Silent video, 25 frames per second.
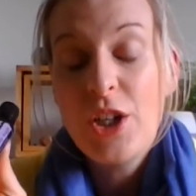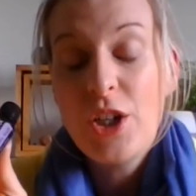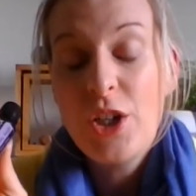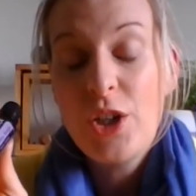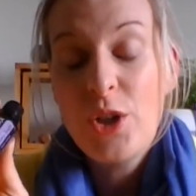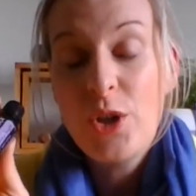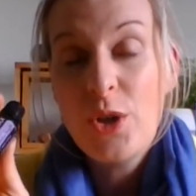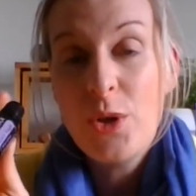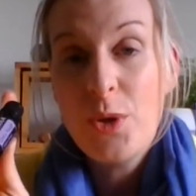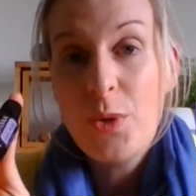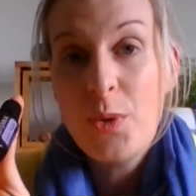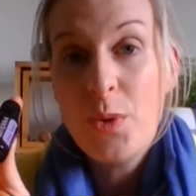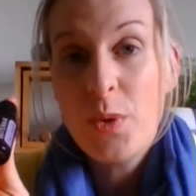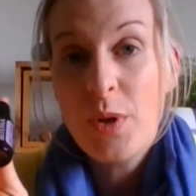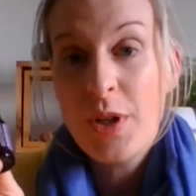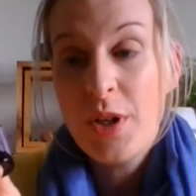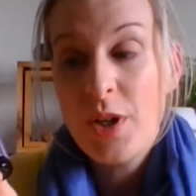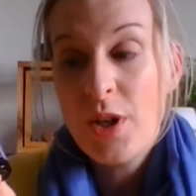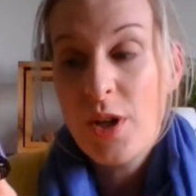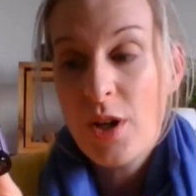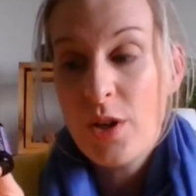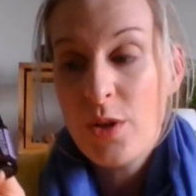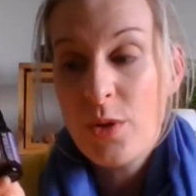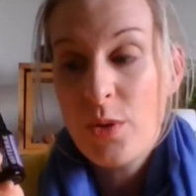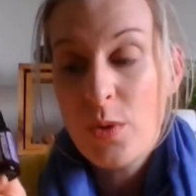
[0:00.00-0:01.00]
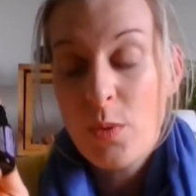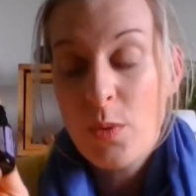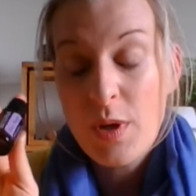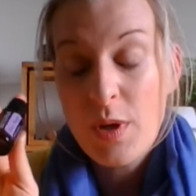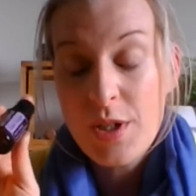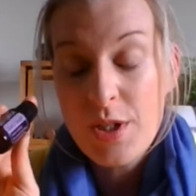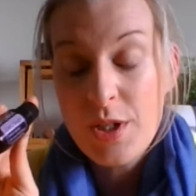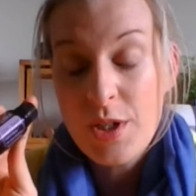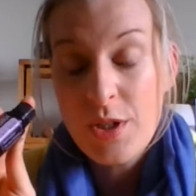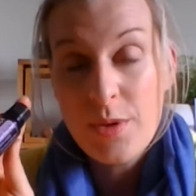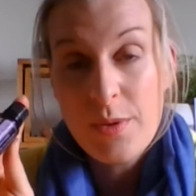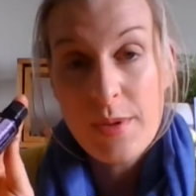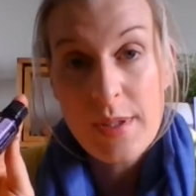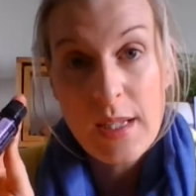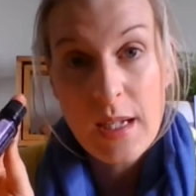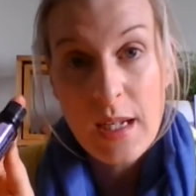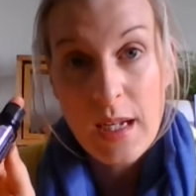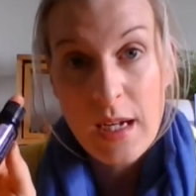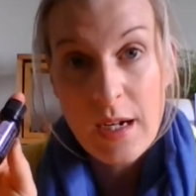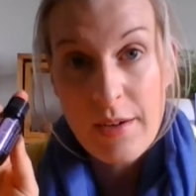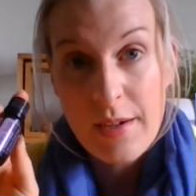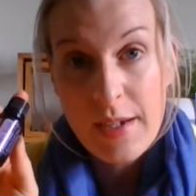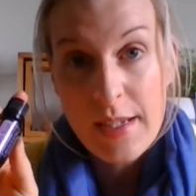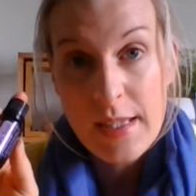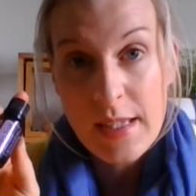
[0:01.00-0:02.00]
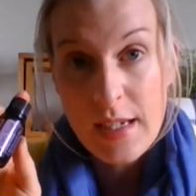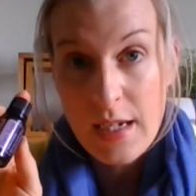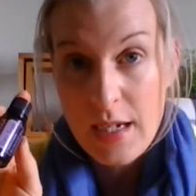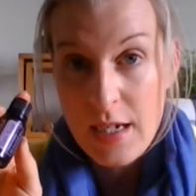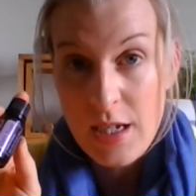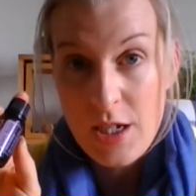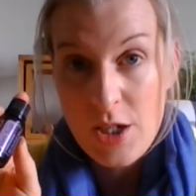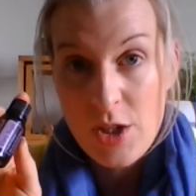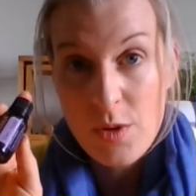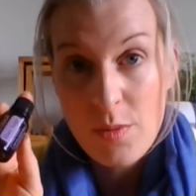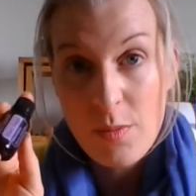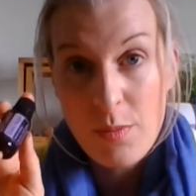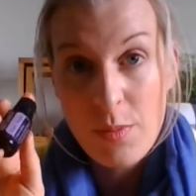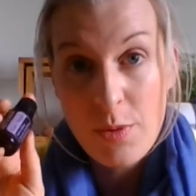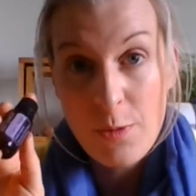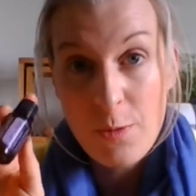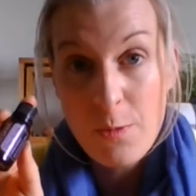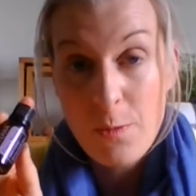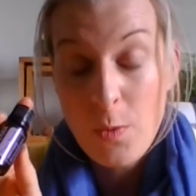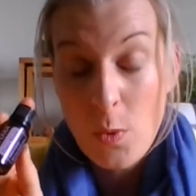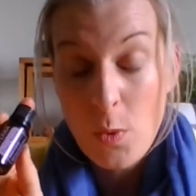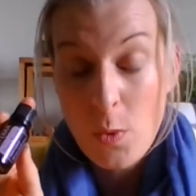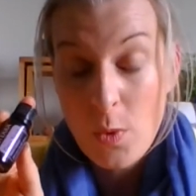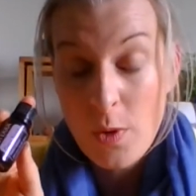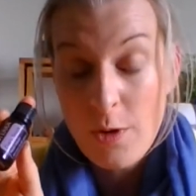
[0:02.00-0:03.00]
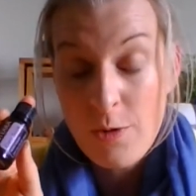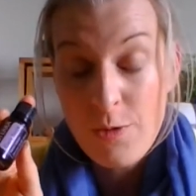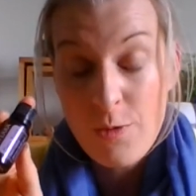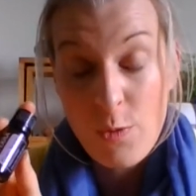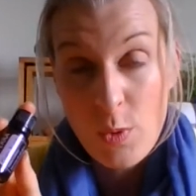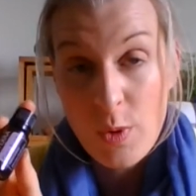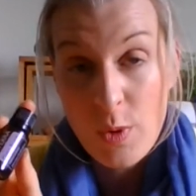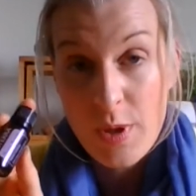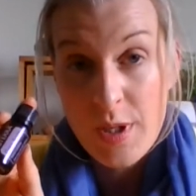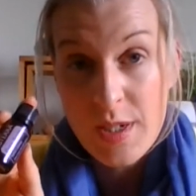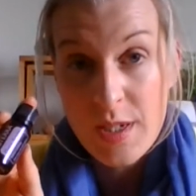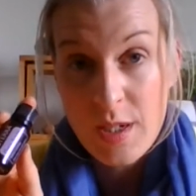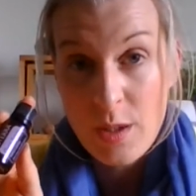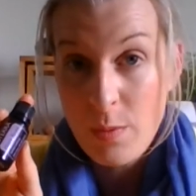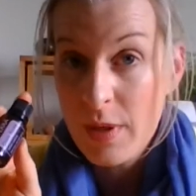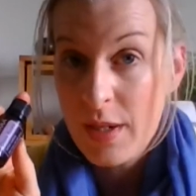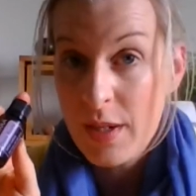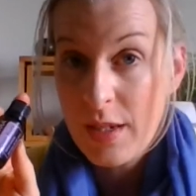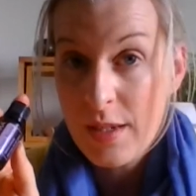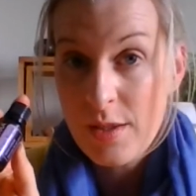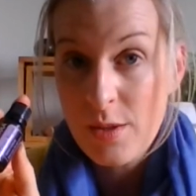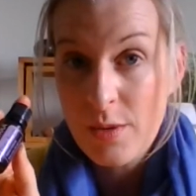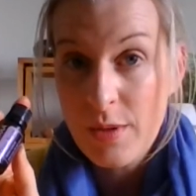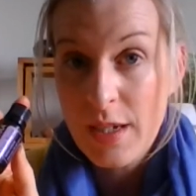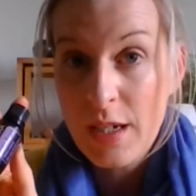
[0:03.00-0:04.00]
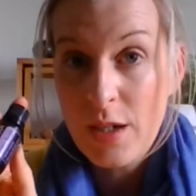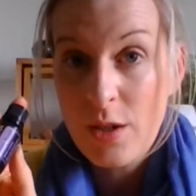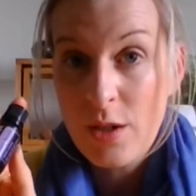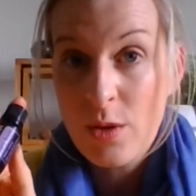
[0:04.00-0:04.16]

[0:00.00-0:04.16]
You are not want to use clary sage before 40 weeks, okay?